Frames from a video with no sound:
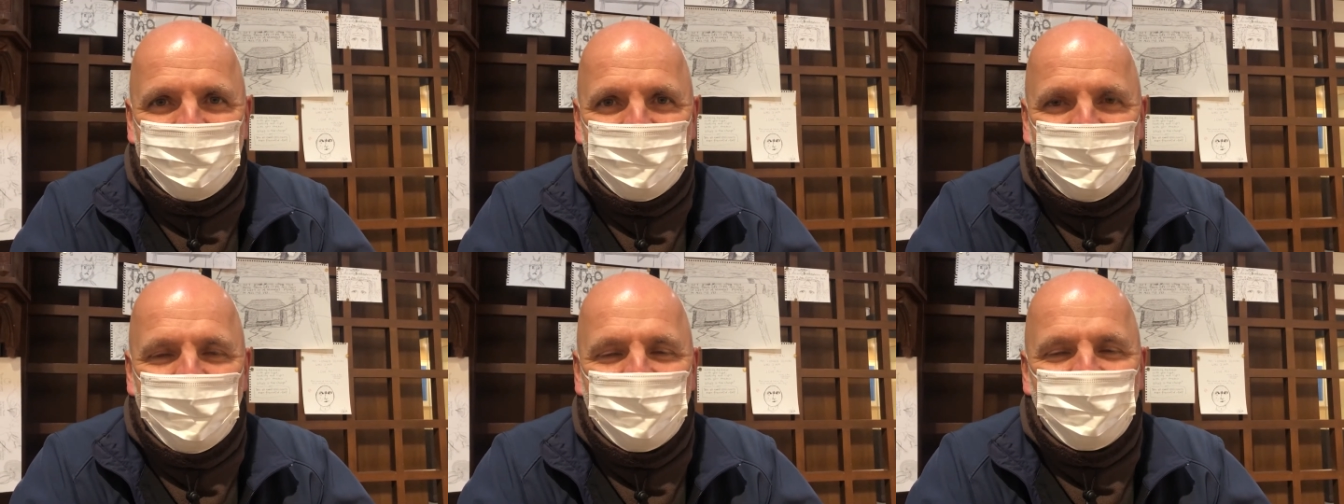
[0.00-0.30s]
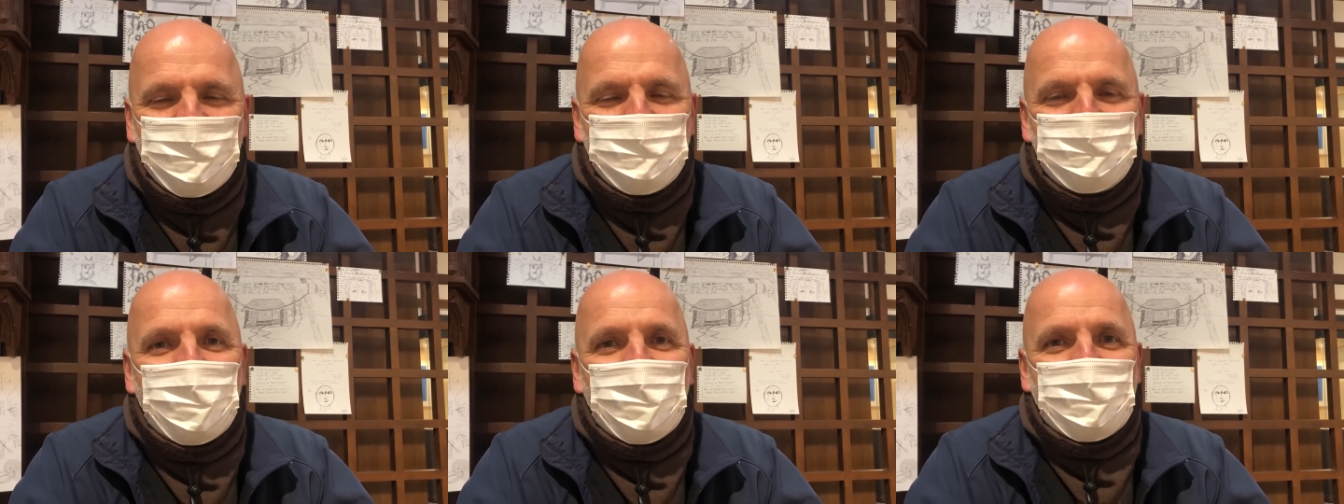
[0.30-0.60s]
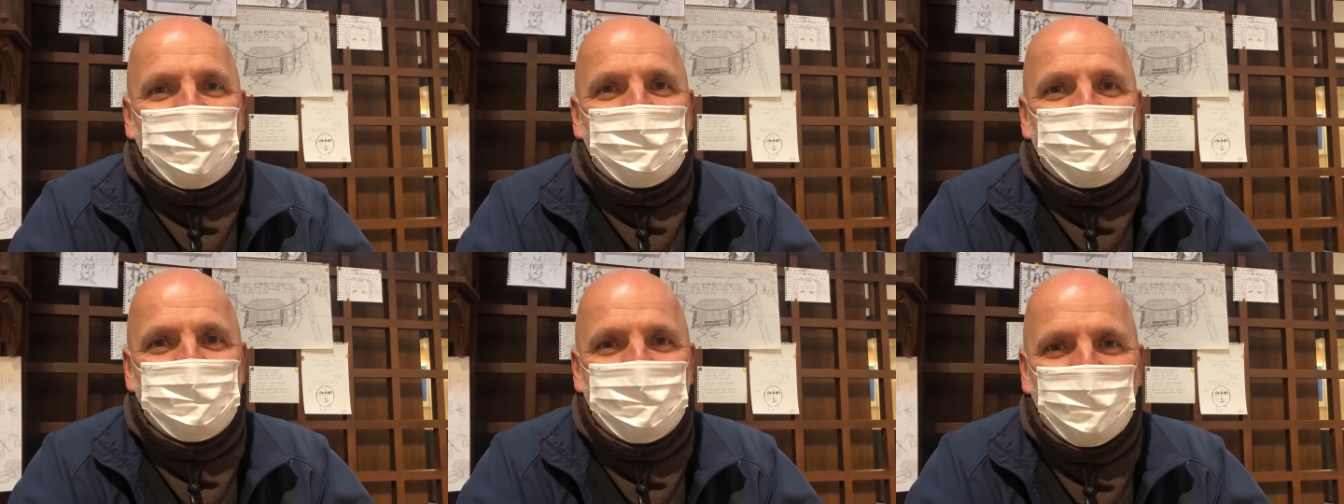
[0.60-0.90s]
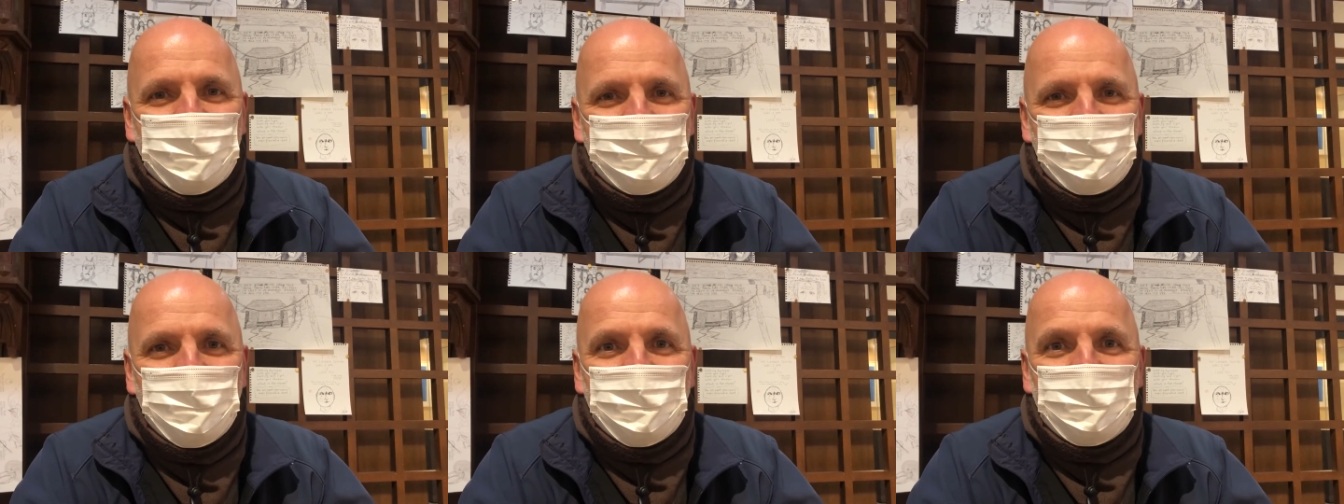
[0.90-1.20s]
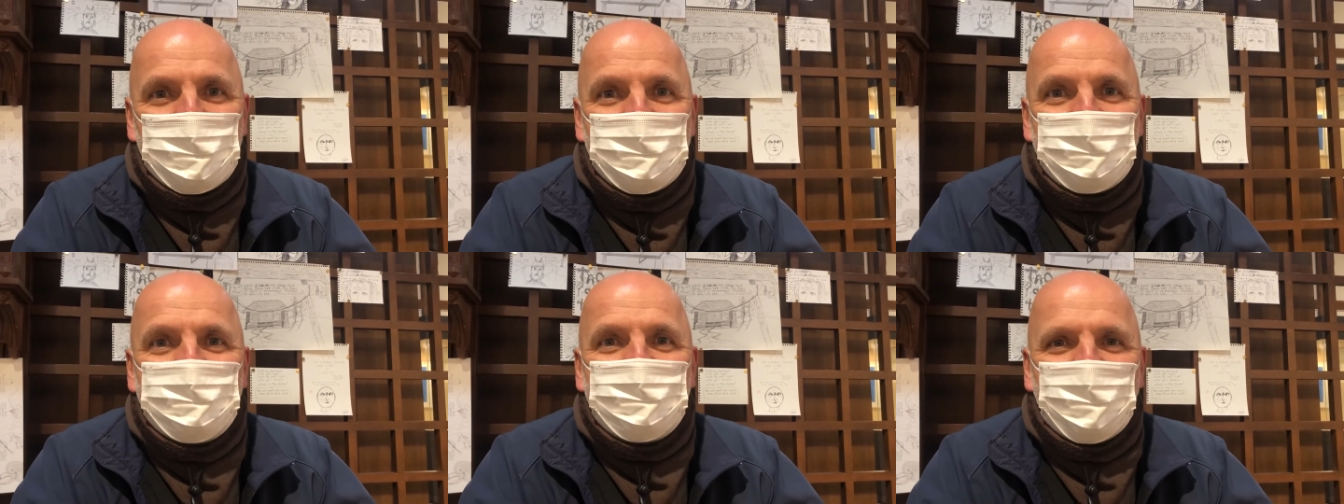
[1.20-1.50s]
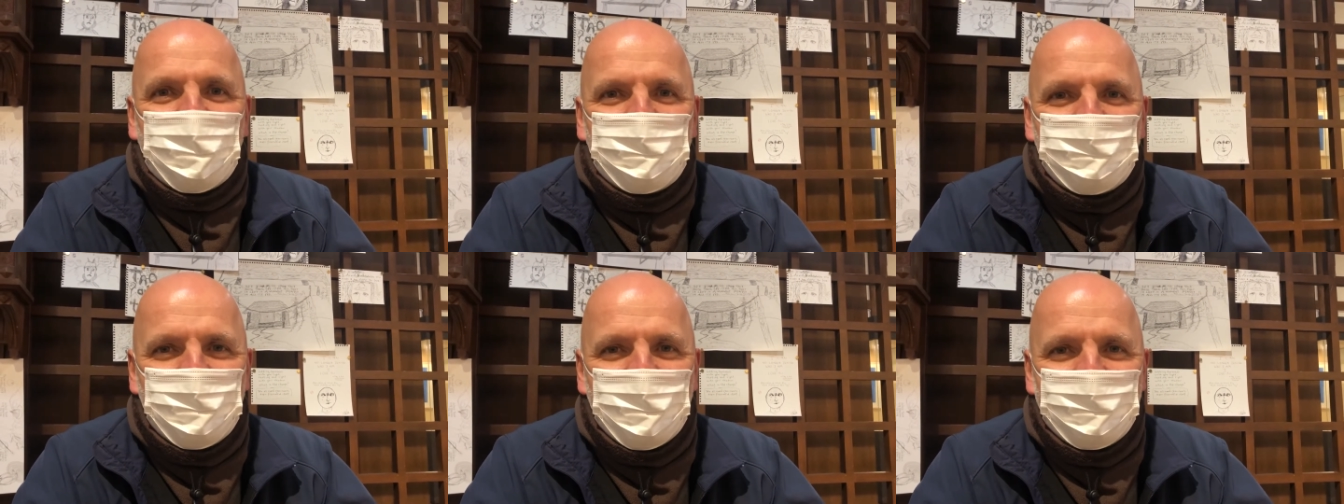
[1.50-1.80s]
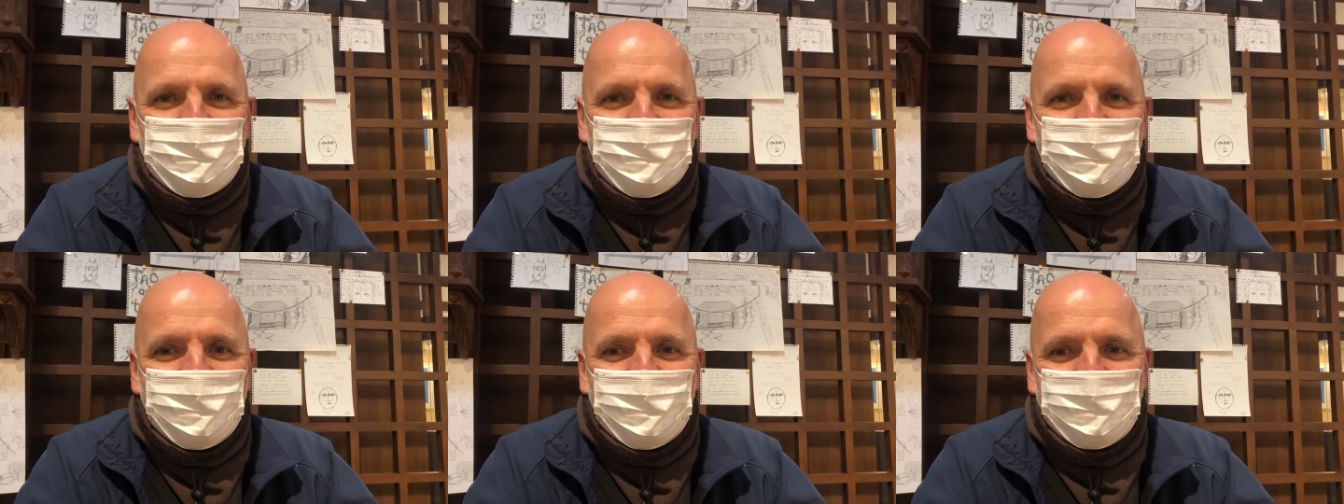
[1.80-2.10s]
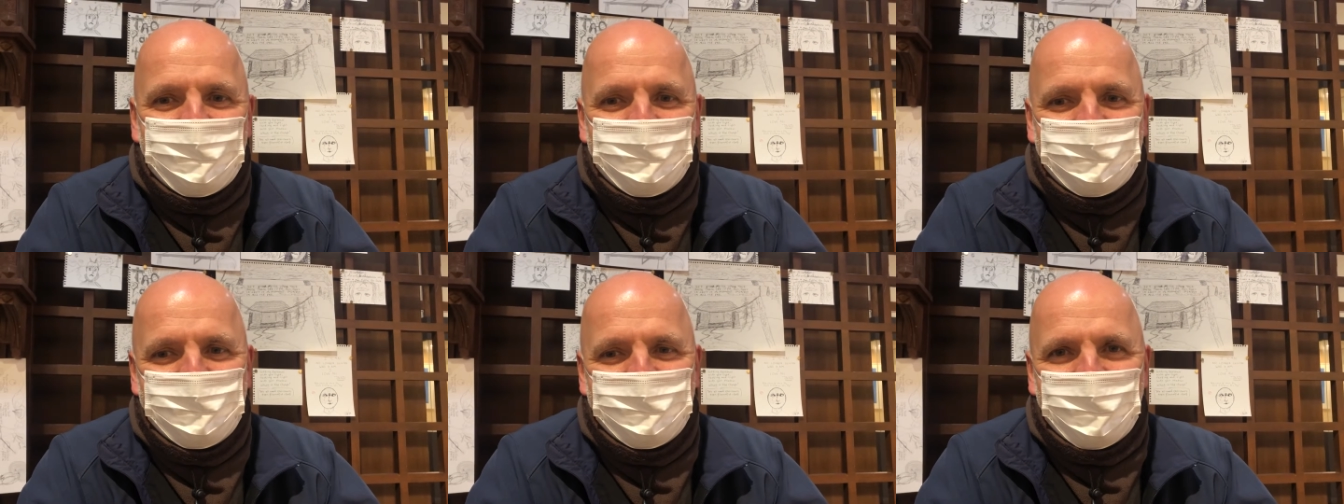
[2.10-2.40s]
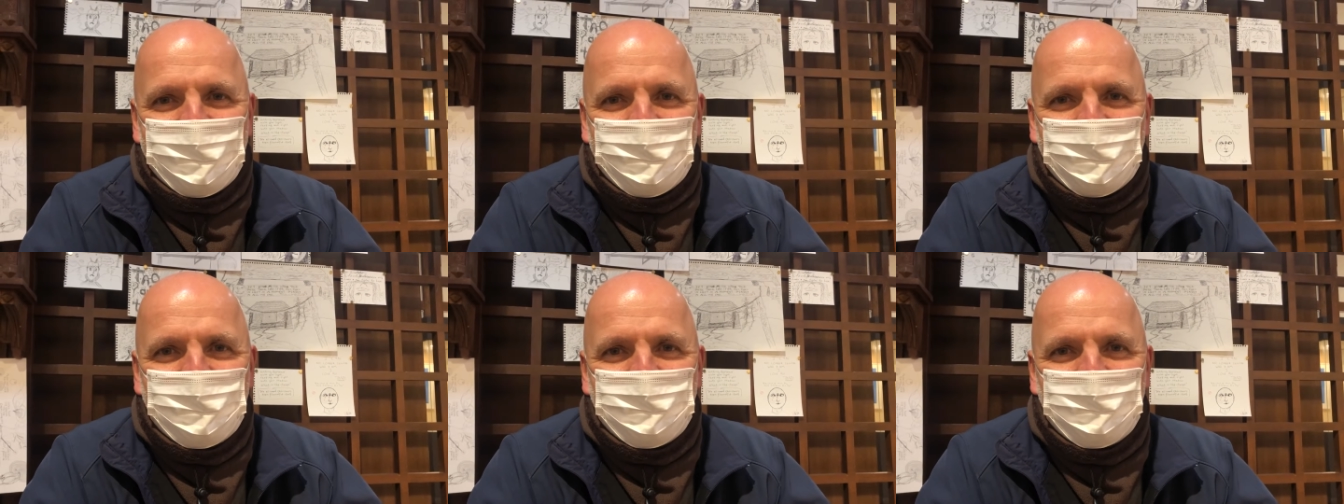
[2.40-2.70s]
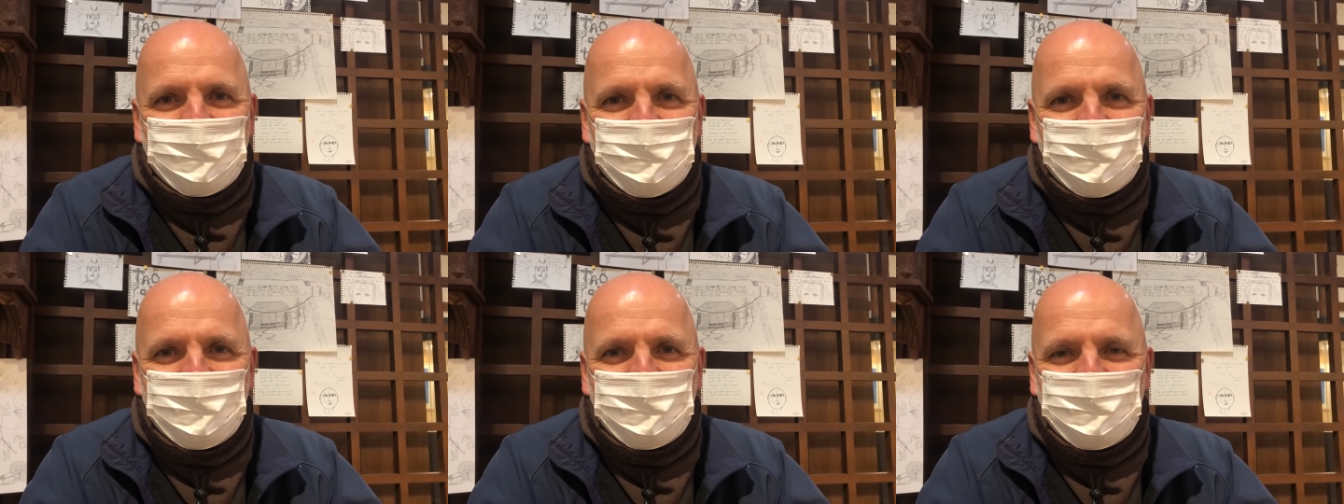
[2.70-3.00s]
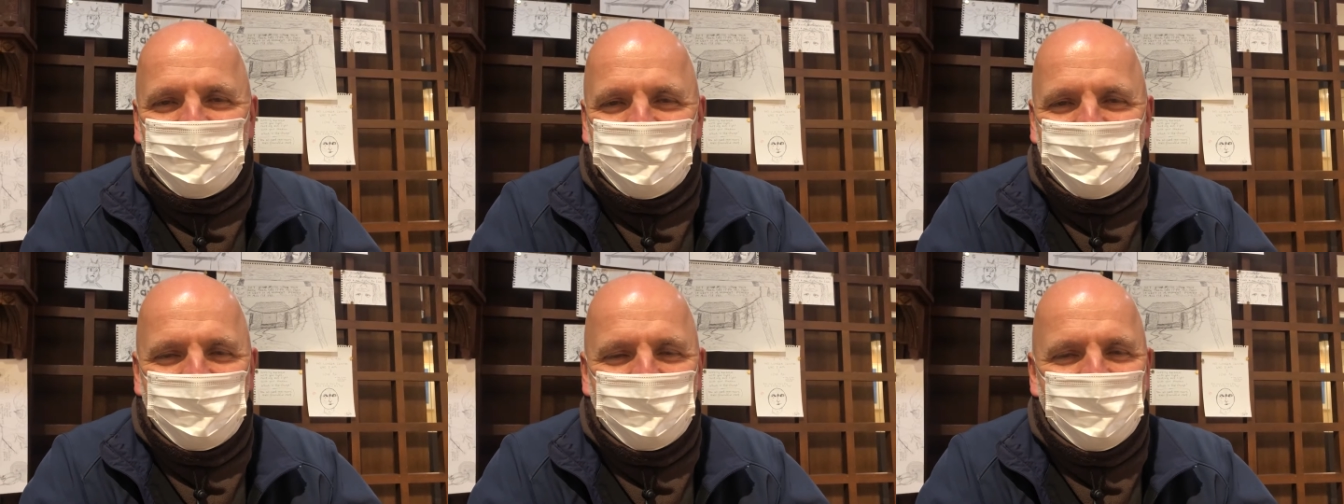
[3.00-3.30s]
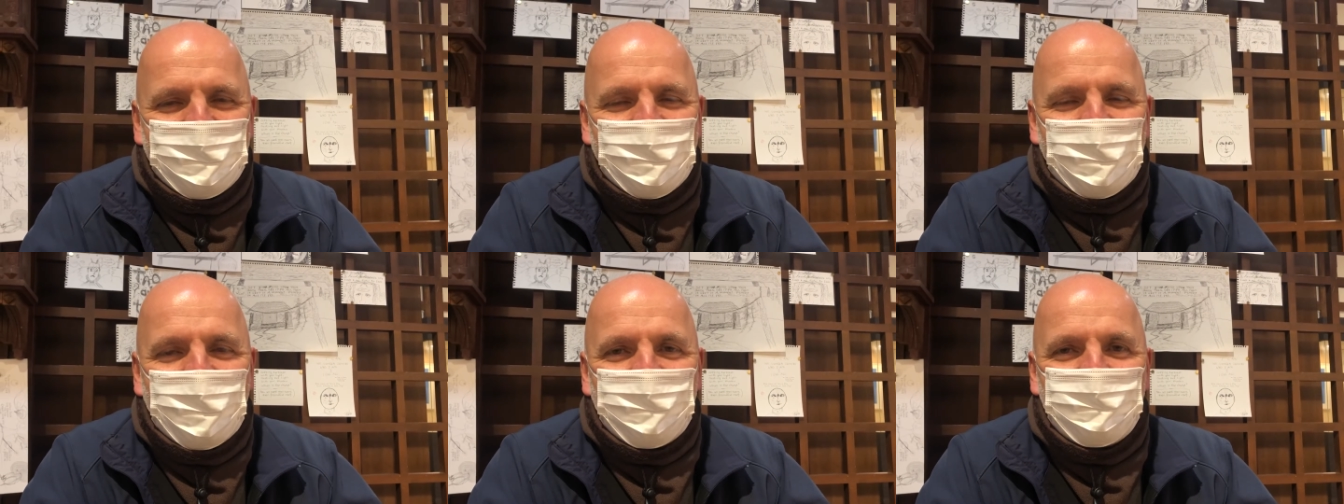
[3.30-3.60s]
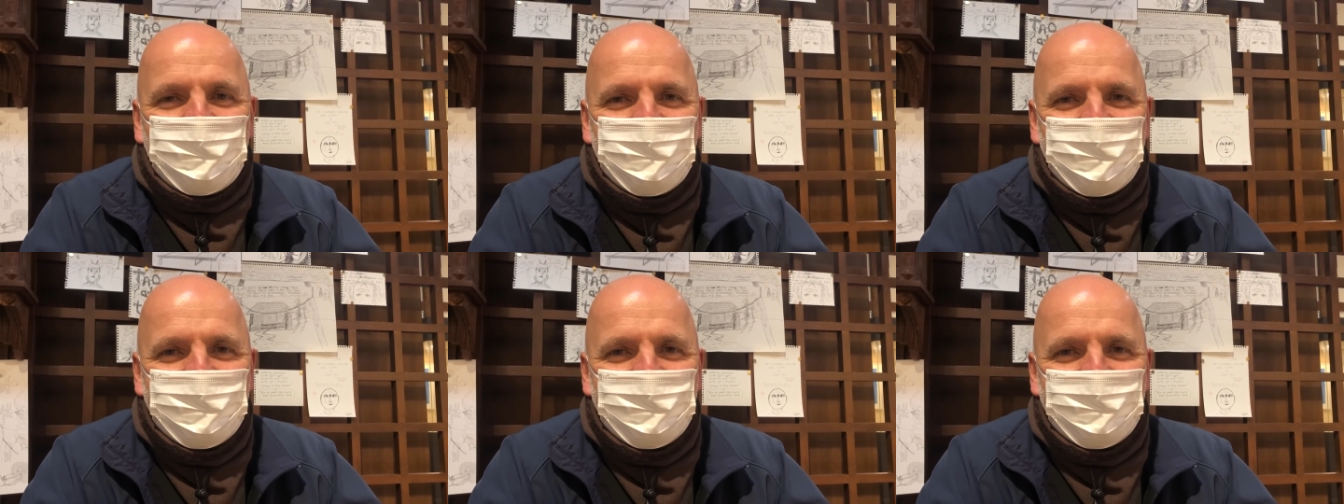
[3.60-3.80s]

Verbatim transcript: Even making something is something. And uh, if